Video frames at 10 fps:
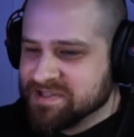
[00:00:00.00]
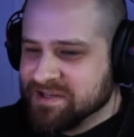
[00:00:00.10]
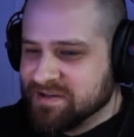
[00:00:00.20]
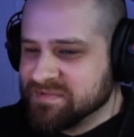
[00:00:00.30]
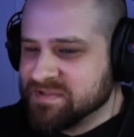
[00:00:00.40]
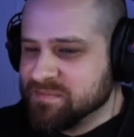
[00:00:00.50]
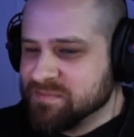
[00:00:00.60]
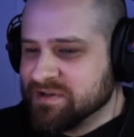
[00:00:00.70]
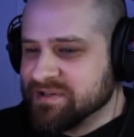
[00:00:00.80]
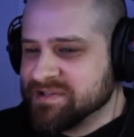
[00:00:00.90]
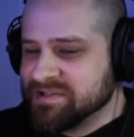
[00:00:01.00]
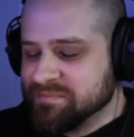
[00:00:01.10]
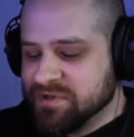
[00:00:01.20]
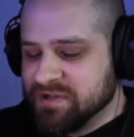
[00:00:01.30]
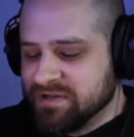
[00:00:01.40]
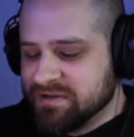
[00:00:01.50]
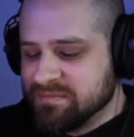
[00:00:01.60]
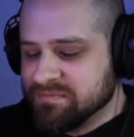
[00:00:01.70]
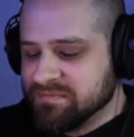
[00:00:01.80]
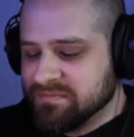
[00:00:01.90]
Same, to be honest. But
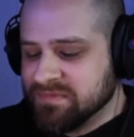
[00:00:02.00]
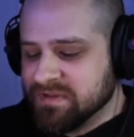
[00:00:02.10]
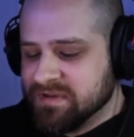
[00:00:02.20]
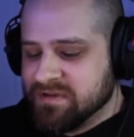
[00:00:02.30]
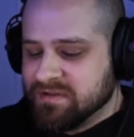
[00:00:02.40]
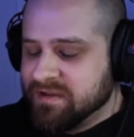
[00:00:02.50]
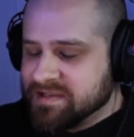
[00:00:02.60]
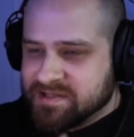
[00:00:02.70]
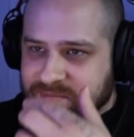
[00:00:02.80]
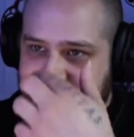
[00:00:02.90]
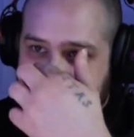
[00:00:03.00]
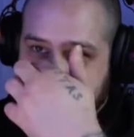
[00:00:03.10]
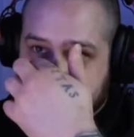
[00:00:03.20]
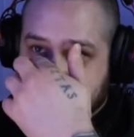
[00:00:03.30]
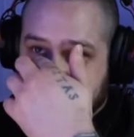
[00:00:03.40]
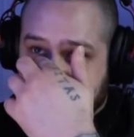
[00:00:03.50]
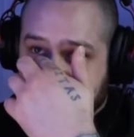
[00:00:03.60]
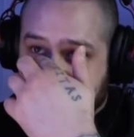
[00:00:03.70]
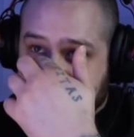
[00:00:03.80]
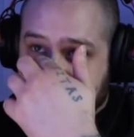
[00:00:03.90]
some.
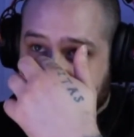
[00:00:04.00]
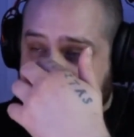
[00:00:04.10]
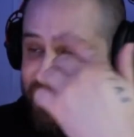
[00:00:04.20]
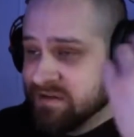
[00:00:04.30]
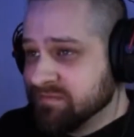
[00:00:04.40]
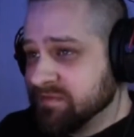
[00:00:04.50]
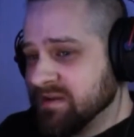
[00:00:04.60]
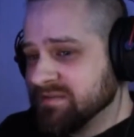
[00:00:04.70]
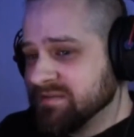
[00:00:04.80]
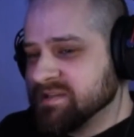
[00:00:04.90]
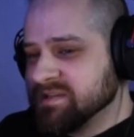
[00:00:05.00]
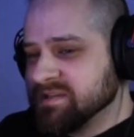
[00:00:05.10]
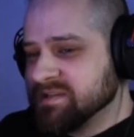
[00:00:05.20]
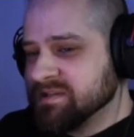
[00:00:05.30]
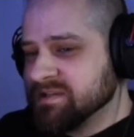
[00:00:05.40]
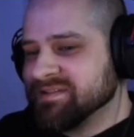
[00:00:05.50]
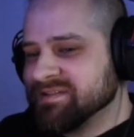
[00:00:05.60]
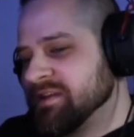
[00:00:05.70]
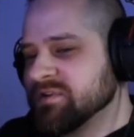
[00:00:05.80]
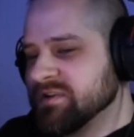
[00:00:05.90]
I love, obviously, just
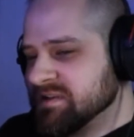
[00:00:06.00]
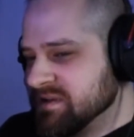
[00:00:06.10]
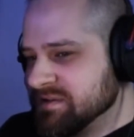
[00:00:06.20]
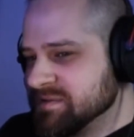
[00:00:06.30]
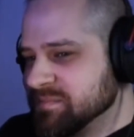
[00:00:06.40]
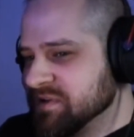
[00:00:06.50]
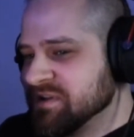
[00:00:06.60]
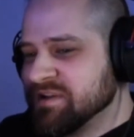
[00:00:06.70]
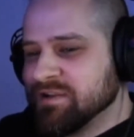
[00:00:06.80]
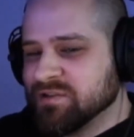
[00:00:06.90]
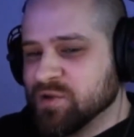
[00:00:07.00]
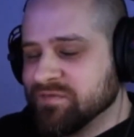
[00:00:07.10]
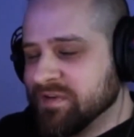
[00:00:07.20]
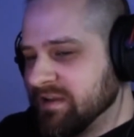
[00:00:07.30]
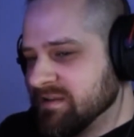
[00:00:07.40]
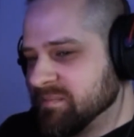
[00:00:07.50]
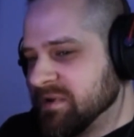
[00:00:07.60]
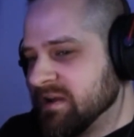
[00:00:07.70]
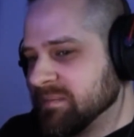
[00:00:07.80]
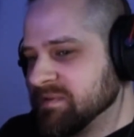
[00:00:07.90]
everybody does, but lo-fi hip
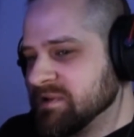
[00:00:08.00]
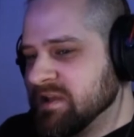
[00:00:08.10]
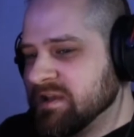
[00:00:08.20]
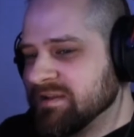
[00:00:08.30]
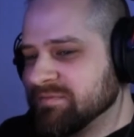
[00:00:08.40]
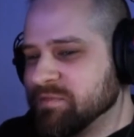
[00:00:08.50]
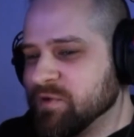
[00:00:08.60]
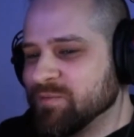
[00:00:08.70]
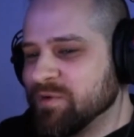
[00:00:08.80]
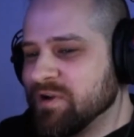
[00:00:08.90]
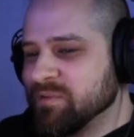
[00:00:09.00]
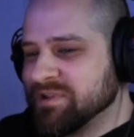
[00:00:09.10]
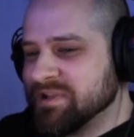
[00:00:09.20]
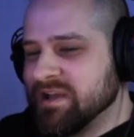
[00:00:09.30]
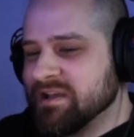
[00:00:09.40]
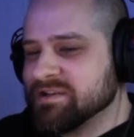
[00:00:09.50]
hop. You can't go wrong with that.